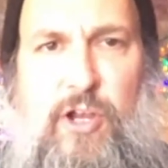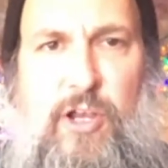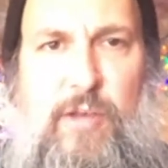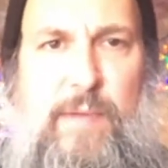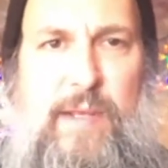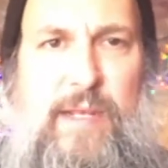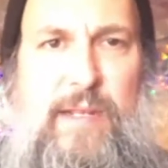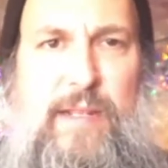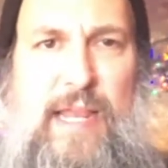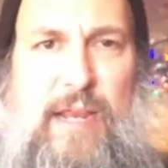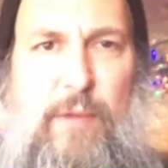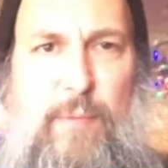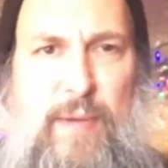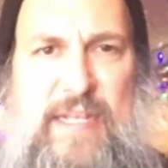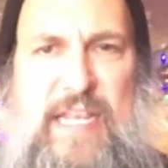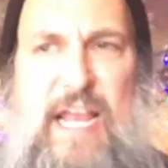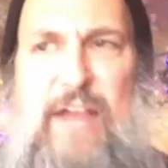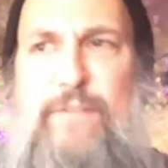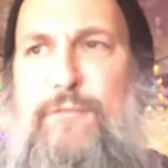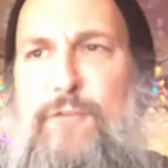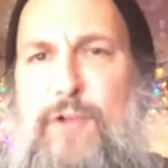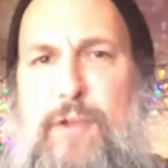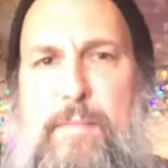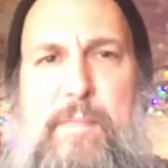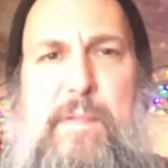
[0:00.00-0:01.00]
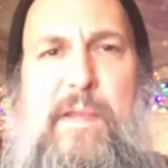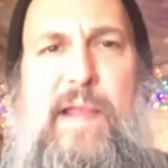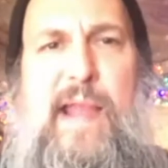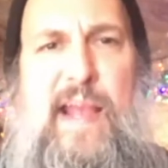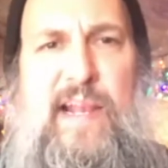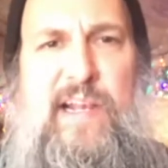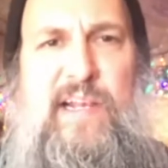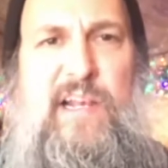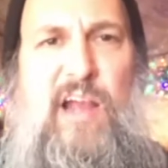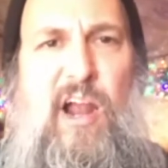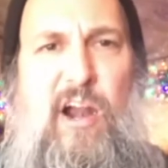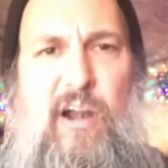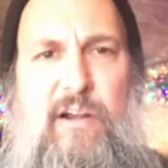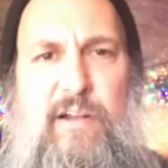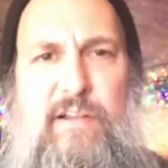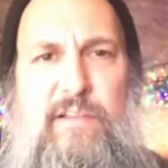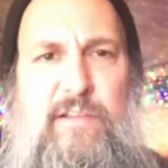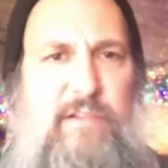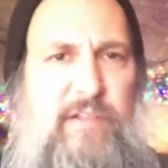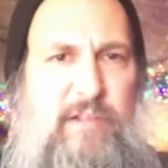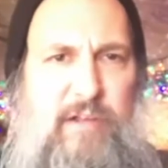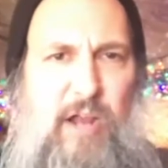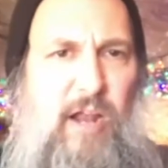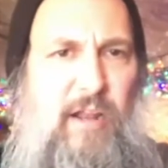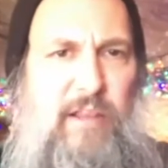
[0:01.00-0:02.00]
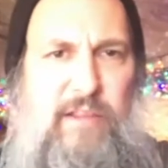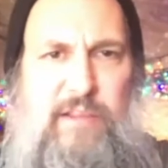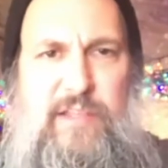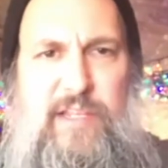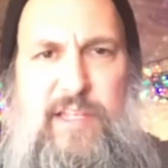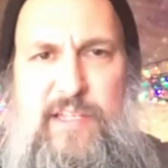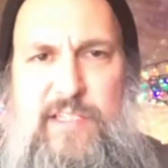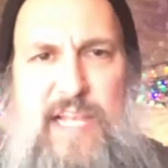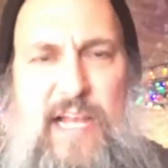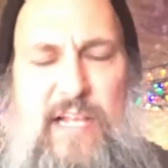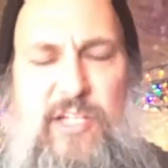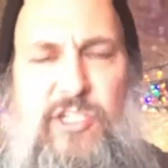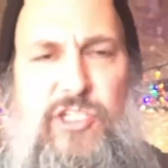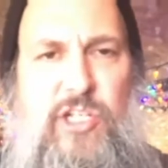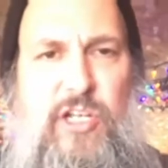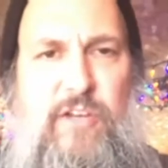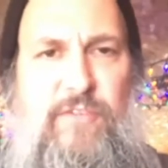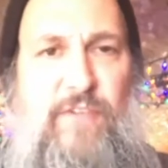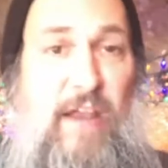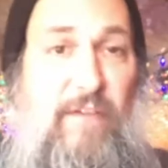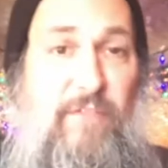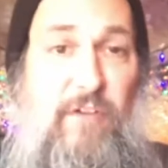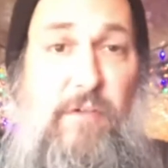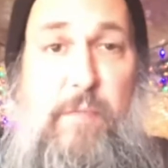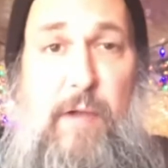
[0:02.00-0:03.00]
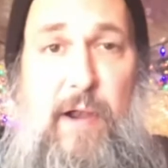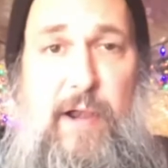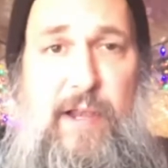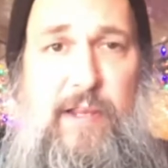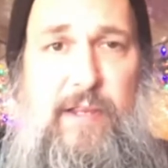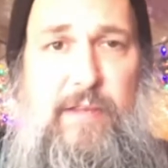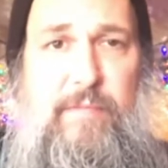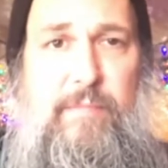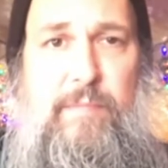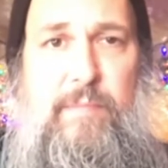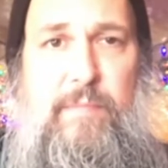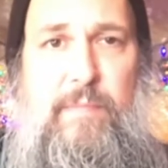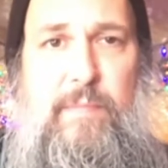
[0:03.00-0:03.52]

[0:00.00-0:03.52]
I mean? Like we definitely had got the attention of everybody